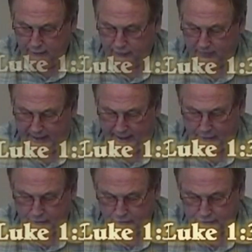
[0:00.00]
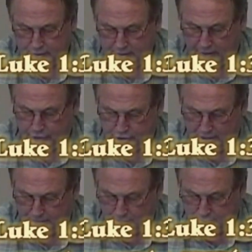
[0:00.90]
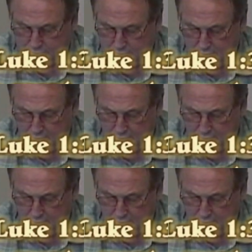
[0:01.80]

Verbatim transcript: from angels and shepherds